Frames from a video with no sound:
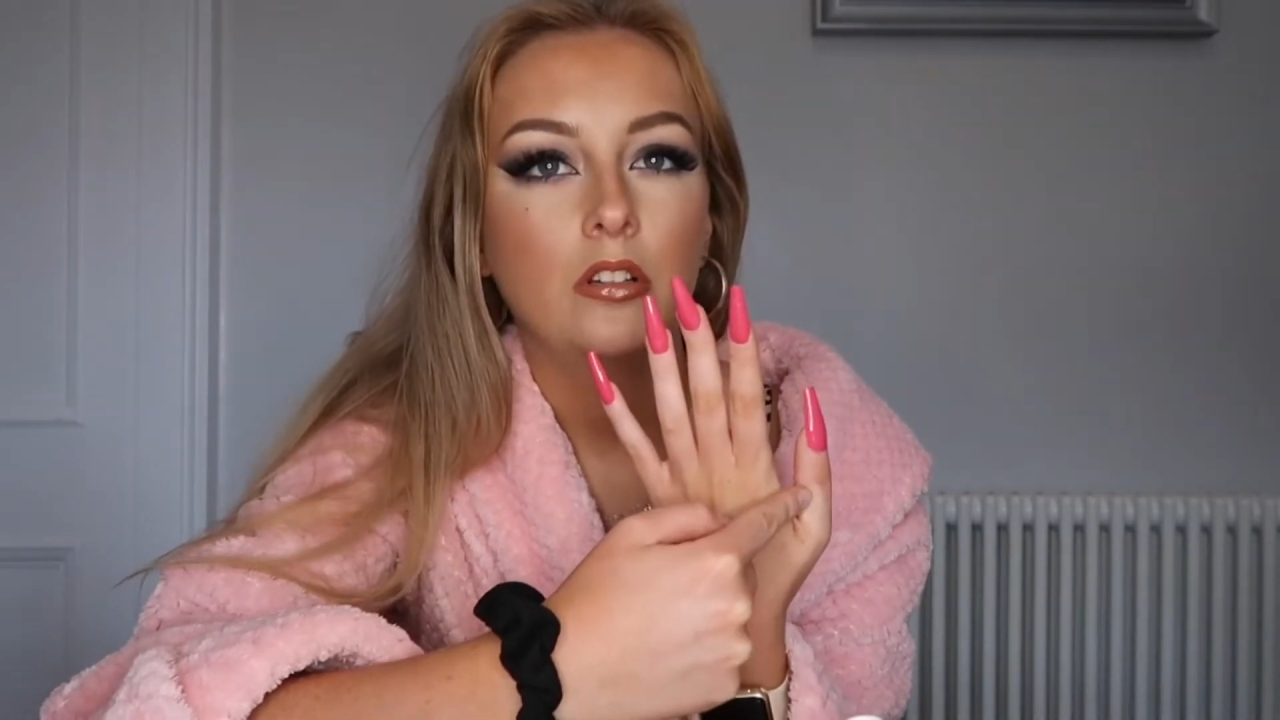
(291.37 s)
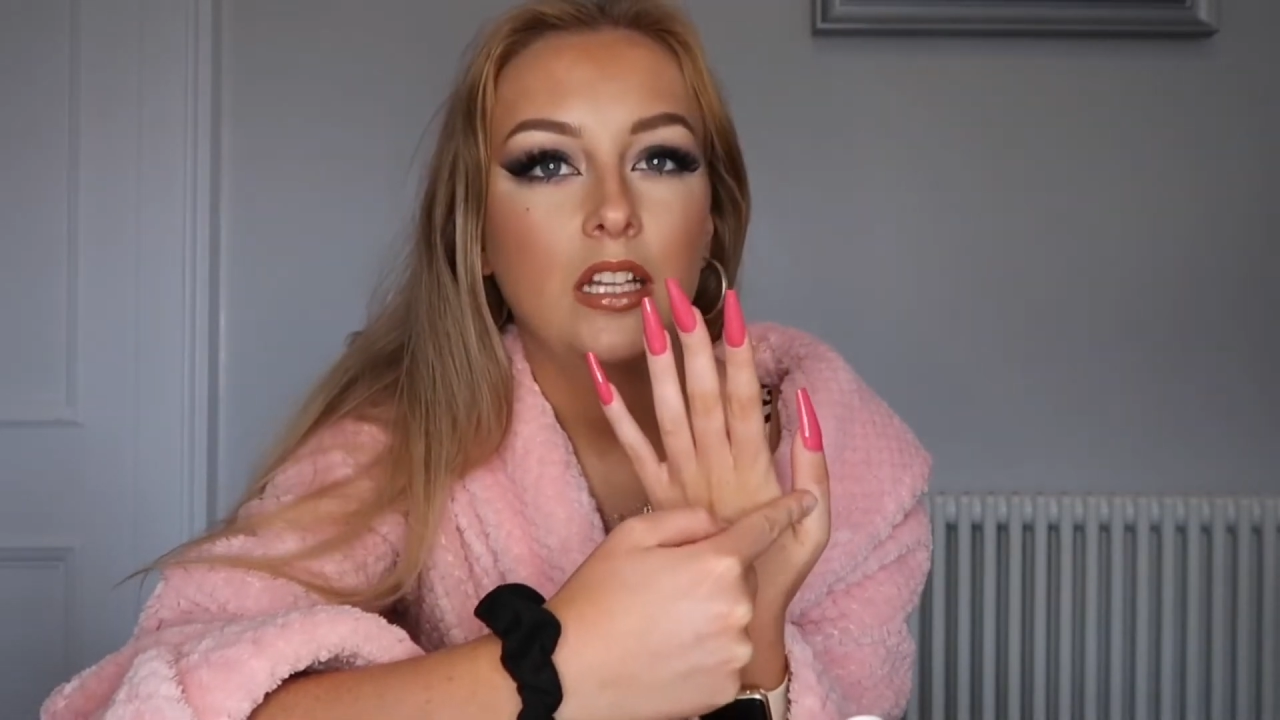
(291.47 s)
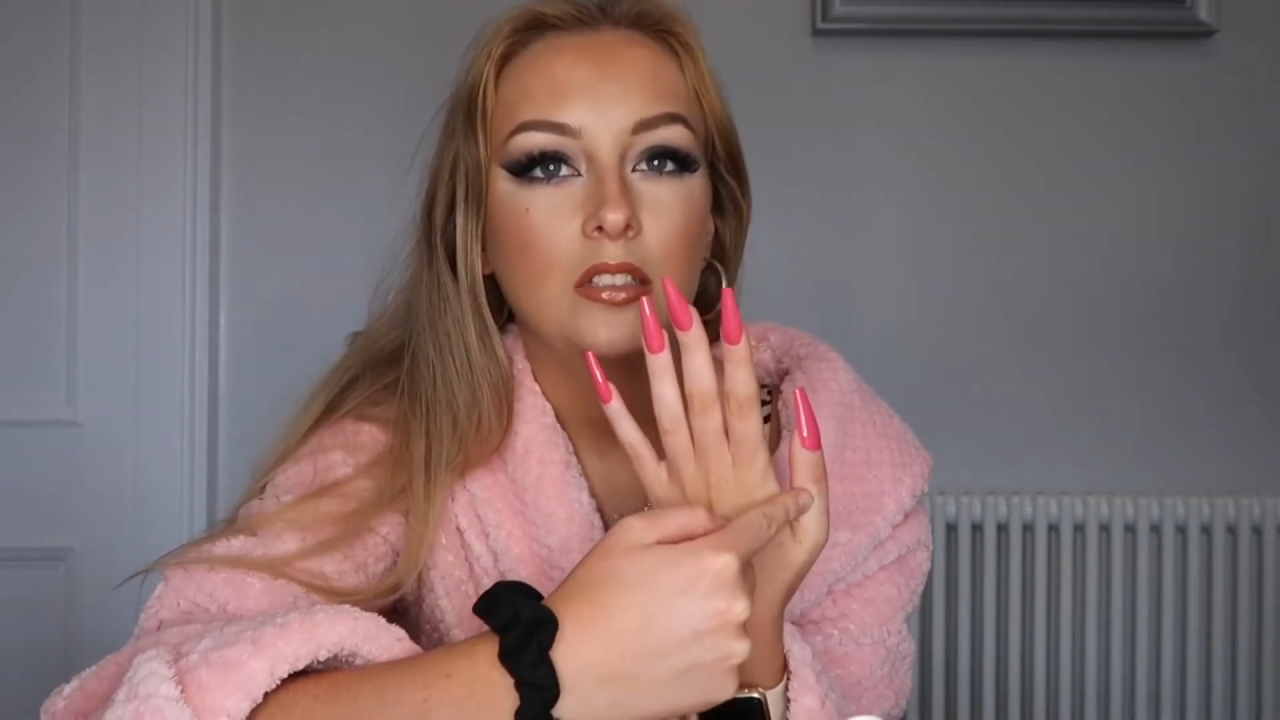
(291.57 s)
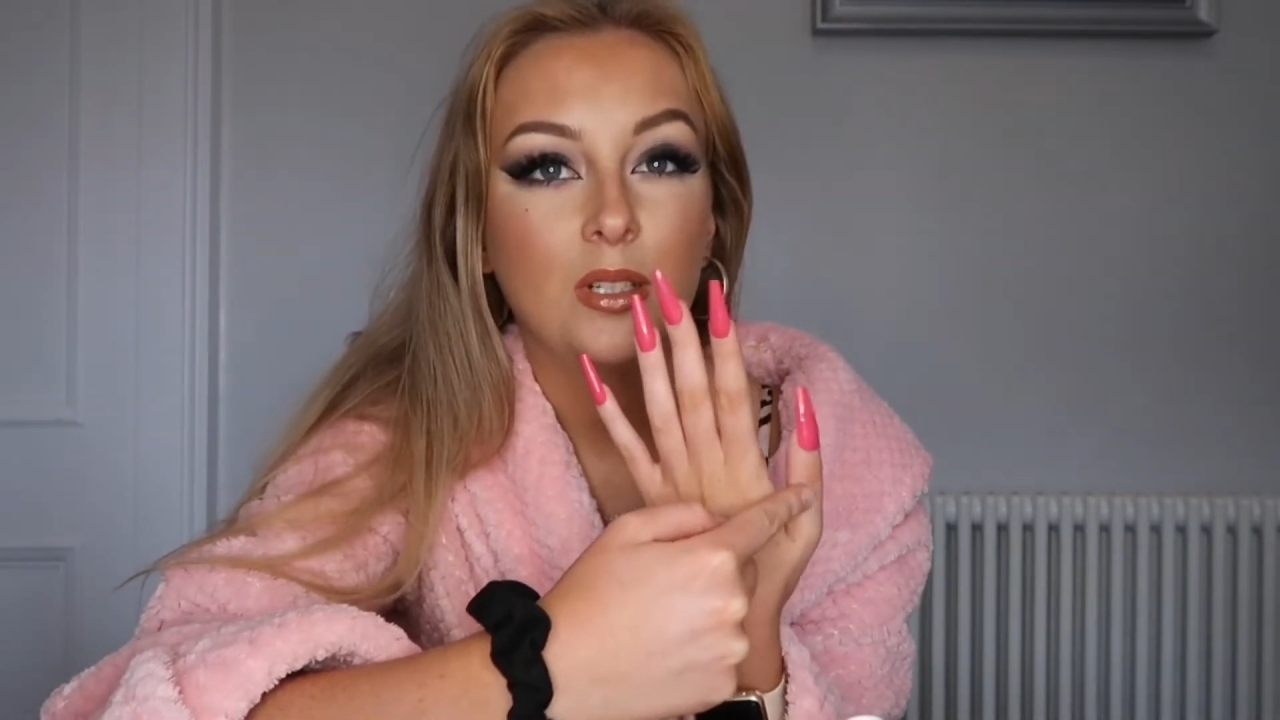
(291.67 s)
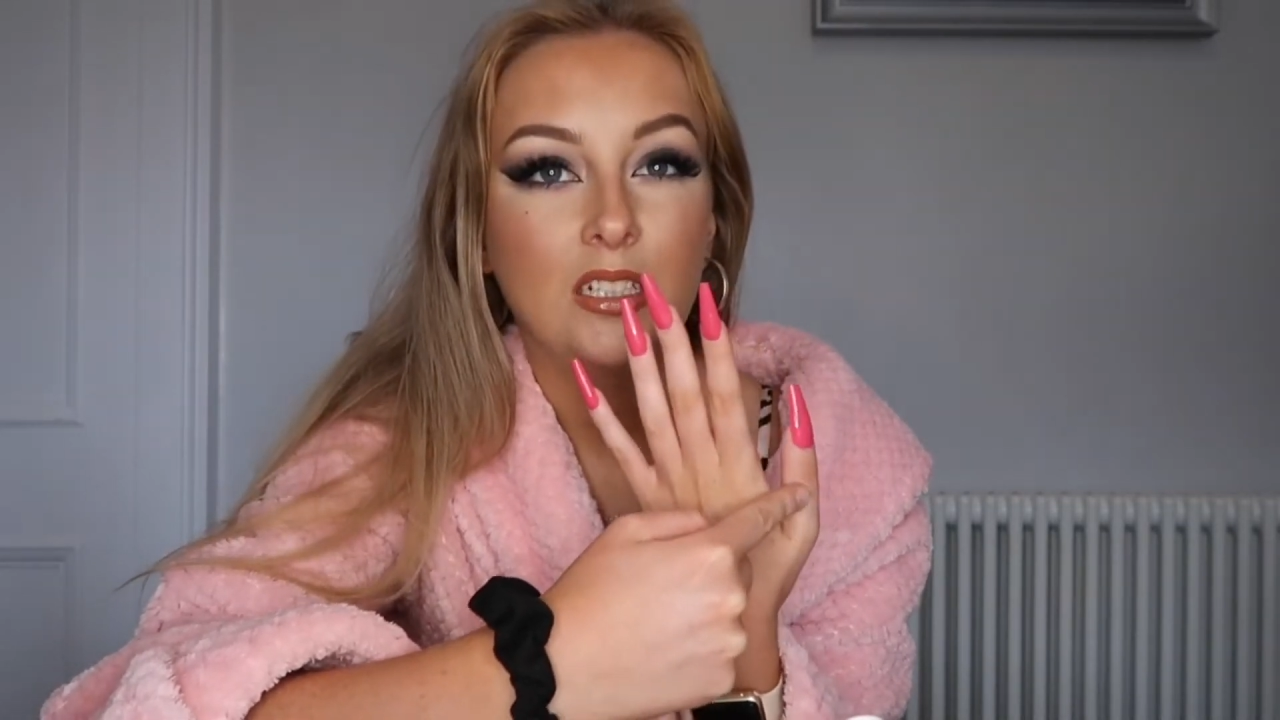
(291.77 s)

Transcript: on this one.